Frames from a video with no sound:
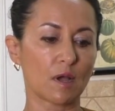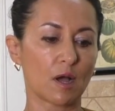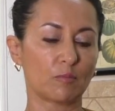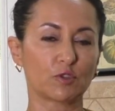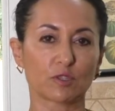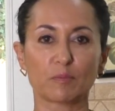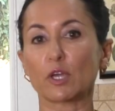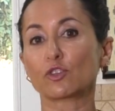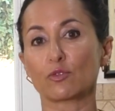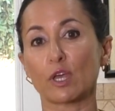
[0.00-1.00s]
Um, just
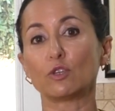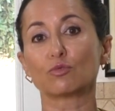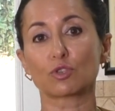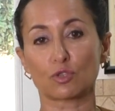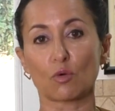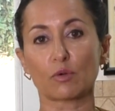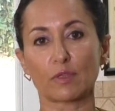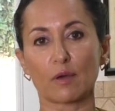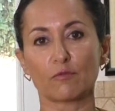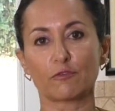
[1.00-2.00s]
make sure that you soak
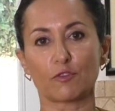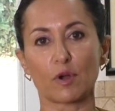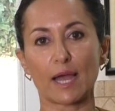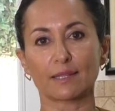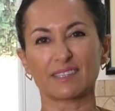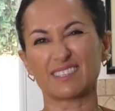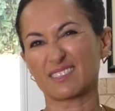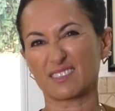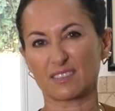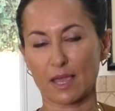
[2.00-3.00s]
them for at
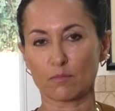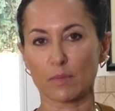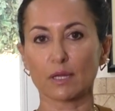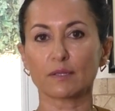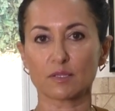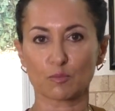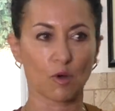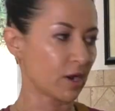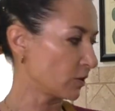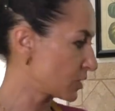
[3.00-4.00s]
least ten minutes
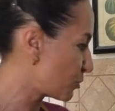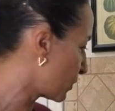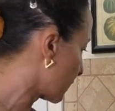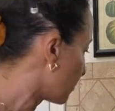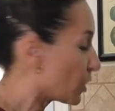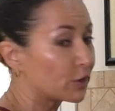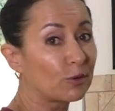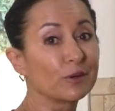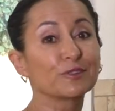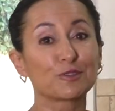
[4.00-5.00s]
prior to putting them on the
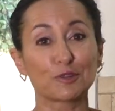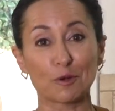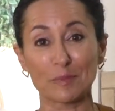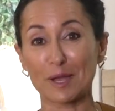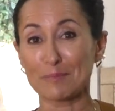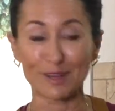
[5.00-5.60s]
grill so you don't make a